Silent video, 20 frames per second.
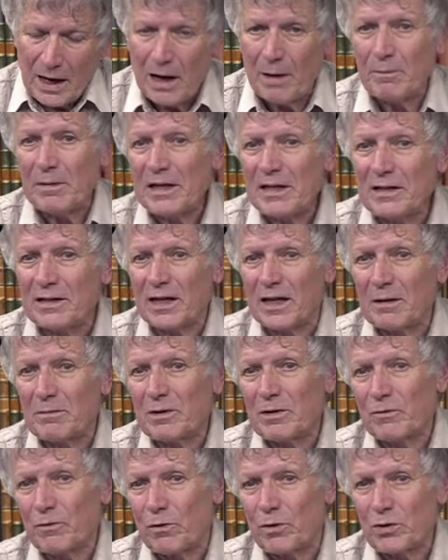And meantime,
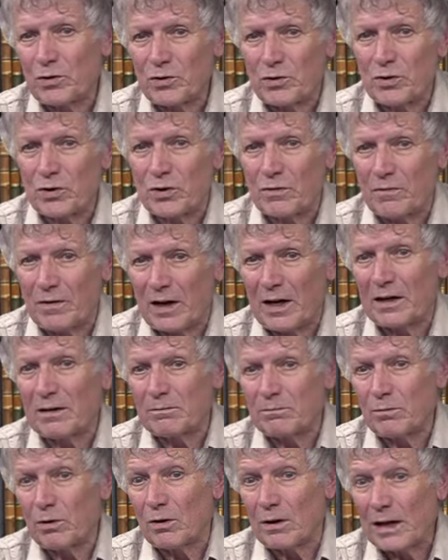the fortunes of
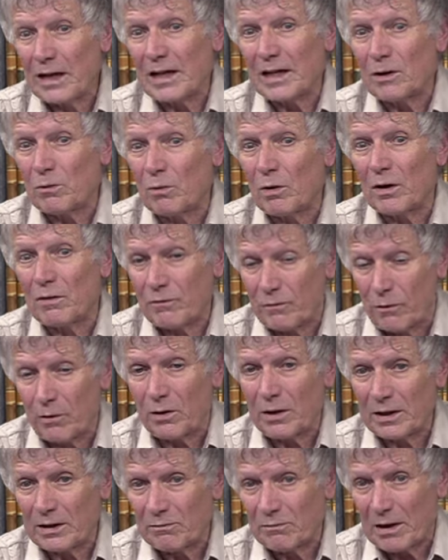Anne Boleyn were
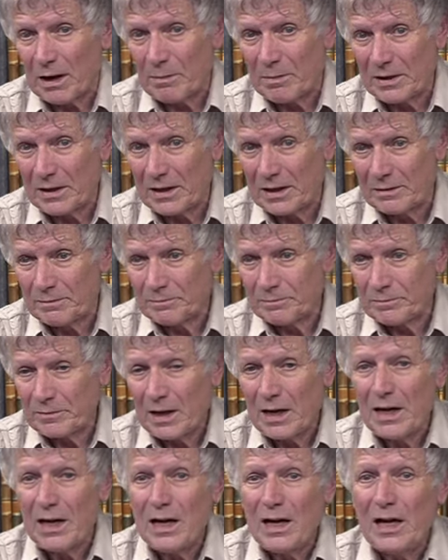falling rapidly.
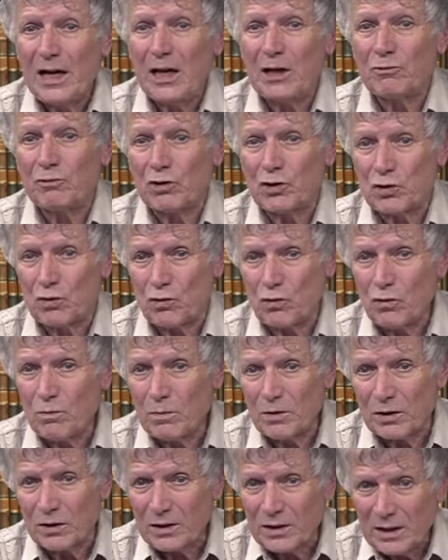It was
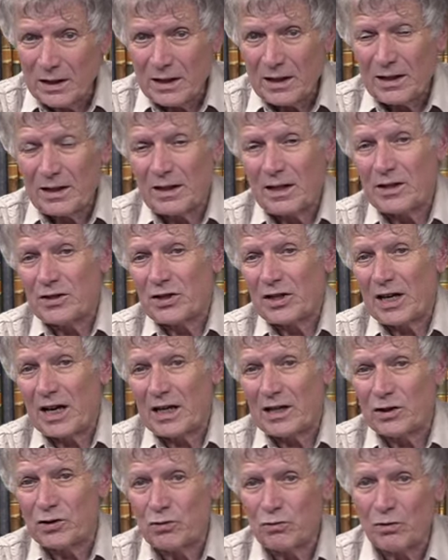rumored that she
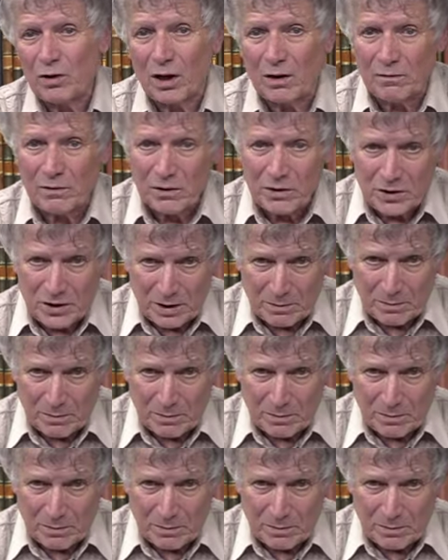had 2 lovers